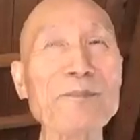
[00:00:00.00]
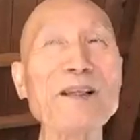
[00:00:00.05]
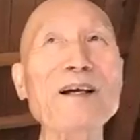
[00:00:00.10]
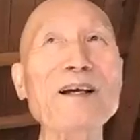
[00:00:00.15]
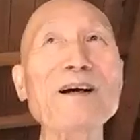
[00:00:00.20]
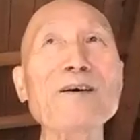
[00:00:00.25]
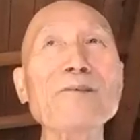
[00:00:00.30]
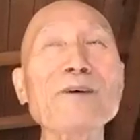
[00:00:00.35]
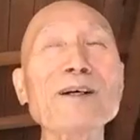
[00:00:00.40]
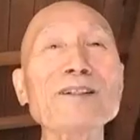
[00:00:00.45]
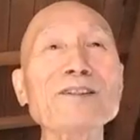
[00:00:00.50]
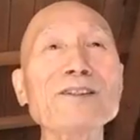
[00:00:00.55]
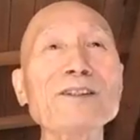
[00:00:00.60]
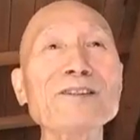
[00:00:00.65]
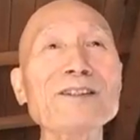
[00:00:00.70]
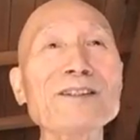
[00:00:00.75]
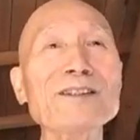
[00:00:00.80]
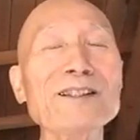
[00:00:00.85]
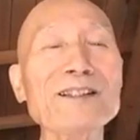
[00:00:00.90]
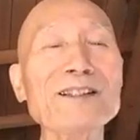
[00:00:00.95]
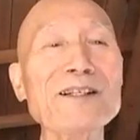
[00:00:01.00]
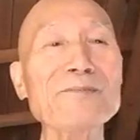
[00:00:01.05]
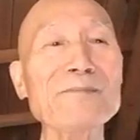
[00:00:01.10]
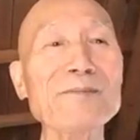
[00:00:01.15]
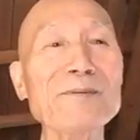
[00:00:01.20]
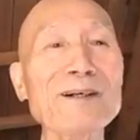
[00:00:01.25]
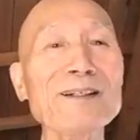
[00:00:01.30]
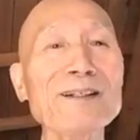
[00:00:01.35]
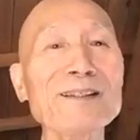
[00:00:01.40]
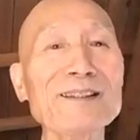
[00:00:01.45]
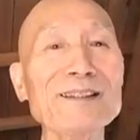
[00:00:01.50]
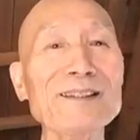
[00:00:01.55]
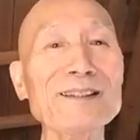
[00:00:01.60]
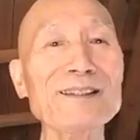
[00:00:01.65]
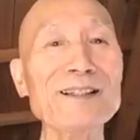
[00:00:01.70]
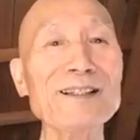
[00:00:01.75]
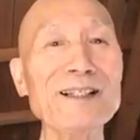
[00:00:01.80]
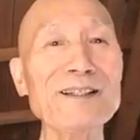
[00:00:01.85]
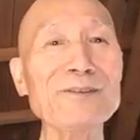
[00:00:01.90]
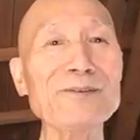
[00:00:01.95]
What you think about the
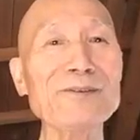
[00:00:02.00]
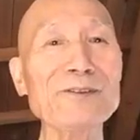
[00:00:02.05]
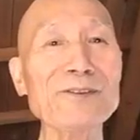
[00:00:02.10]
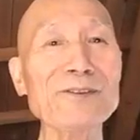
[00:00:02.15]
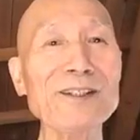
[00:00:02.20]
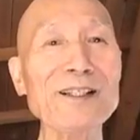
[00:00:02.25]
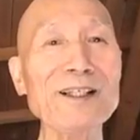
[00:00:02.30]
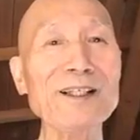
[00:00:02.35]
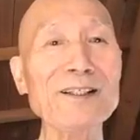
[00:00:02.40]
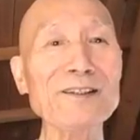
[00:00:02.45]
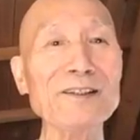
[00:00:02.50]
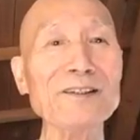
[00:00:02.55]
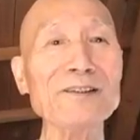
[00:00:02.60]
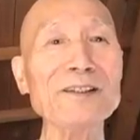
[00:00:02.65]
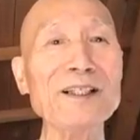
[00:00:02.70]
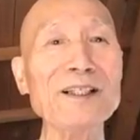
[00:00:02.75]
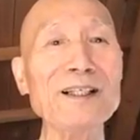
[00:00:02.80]
self or ego,